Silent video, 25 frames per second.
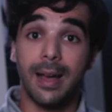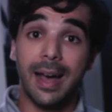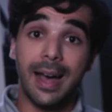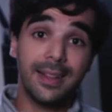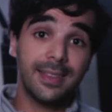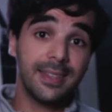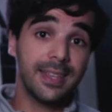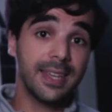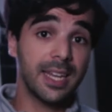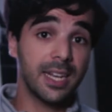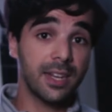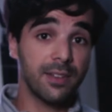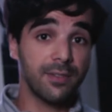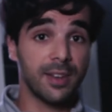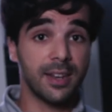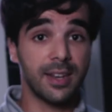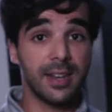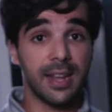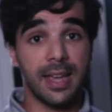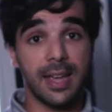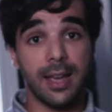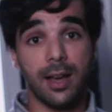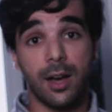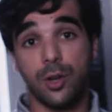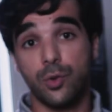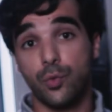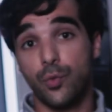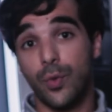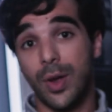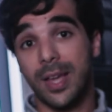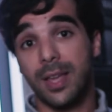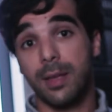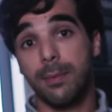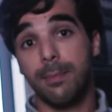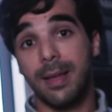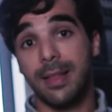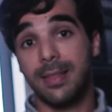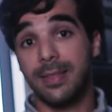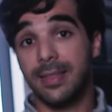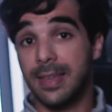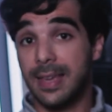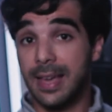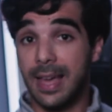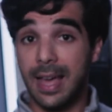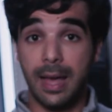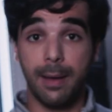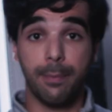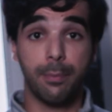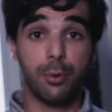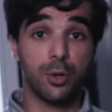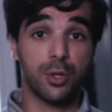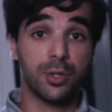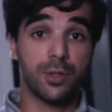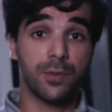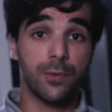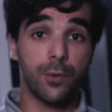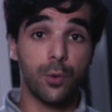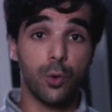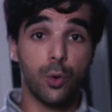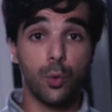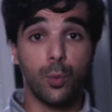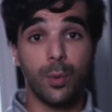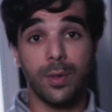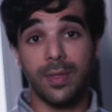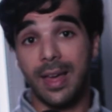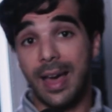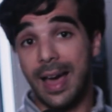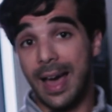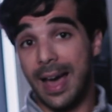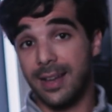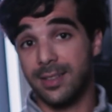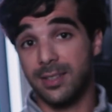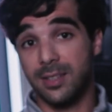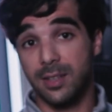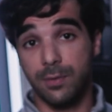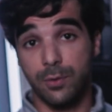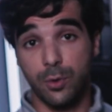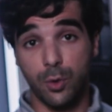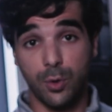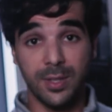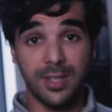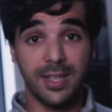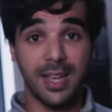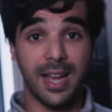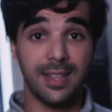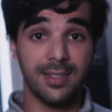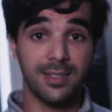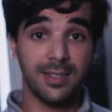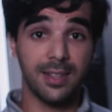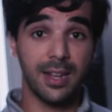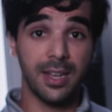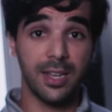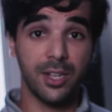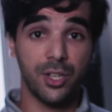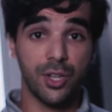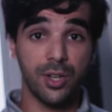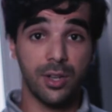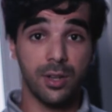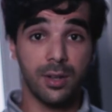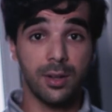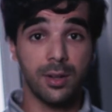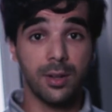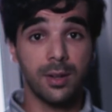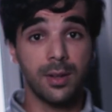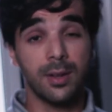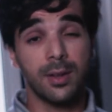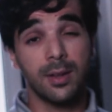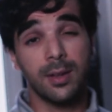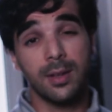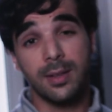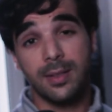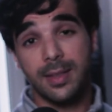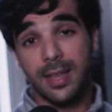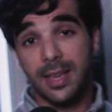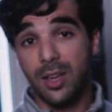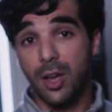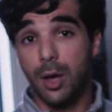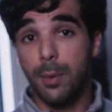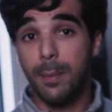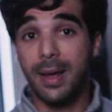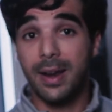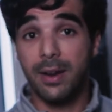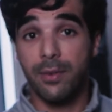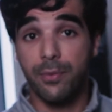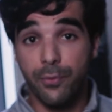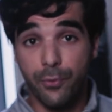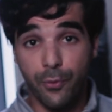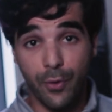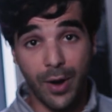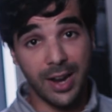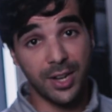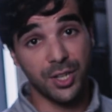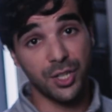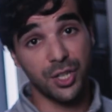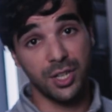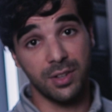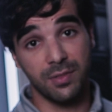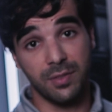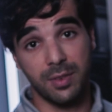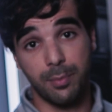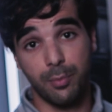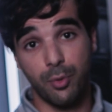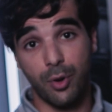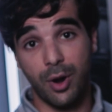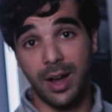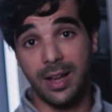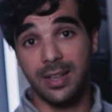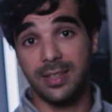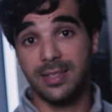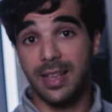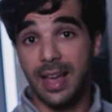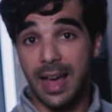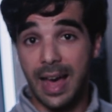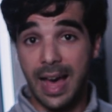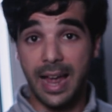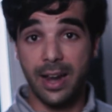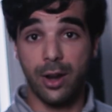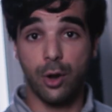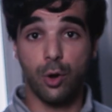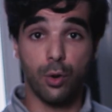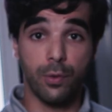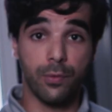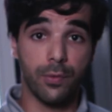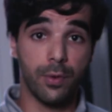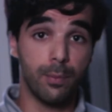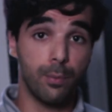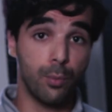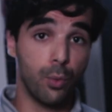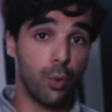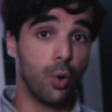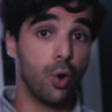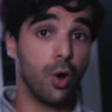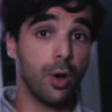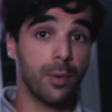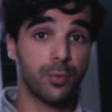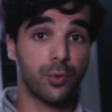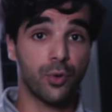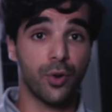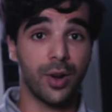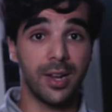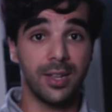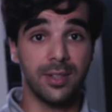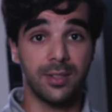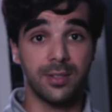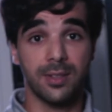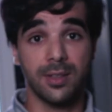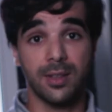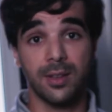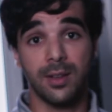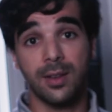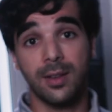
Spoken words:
At the end of the day, I'd recommend the AirPods 4 with active noise cancellation. They come at a fraction of the price and offer more upgrades.